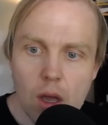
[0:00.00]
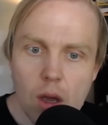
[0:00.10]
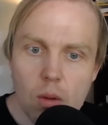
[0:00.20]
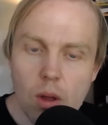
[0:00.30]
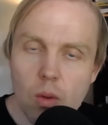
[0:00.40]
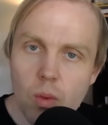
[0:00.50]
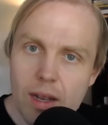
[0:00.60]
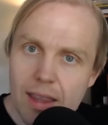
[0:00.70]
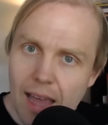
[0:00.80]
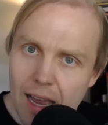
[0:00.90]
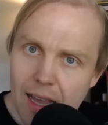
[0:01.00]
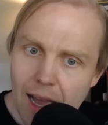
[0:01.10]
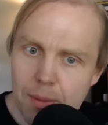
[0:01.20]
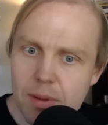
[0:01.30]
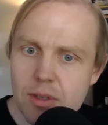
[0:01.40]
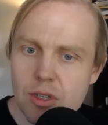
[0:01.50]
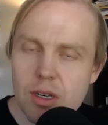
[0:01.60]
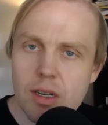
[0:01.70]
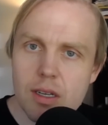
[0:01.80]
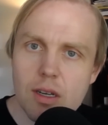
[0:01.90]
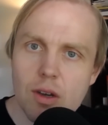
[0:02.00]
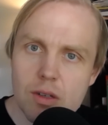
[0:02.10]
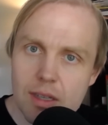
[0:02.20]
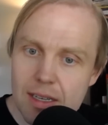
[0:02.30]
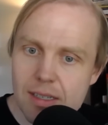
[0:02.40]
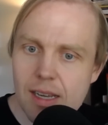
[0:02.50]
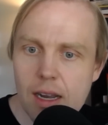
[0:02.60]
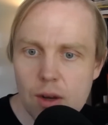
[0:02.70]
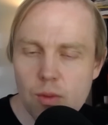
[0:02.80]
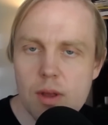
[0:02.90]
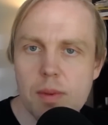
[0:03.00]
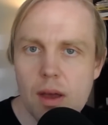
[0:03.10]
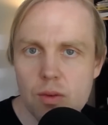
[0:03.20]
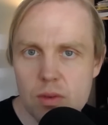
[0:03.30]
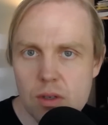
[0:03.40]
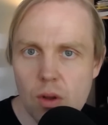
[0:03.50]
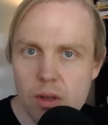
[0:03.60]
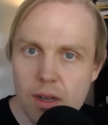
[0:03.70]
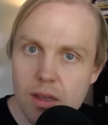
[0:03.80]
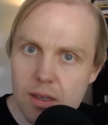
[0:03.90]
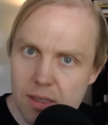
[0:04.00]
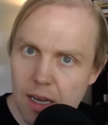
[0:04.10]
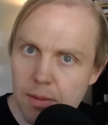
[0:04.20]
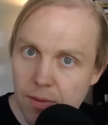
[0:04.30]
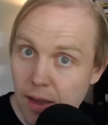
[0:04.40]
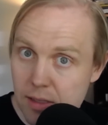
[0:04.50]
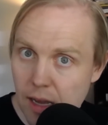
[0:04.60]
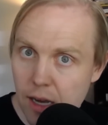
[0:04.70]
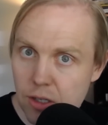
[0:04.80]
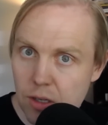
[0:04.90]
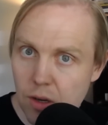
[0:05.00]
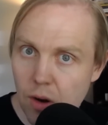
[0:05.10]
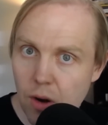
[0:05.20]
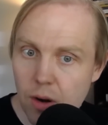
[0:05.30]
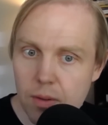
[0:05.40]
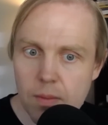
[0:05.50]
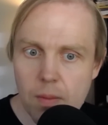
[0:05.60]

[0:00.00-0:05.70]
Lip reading: Well, when that happens, you need to go to the second rebound result on the same fast action card.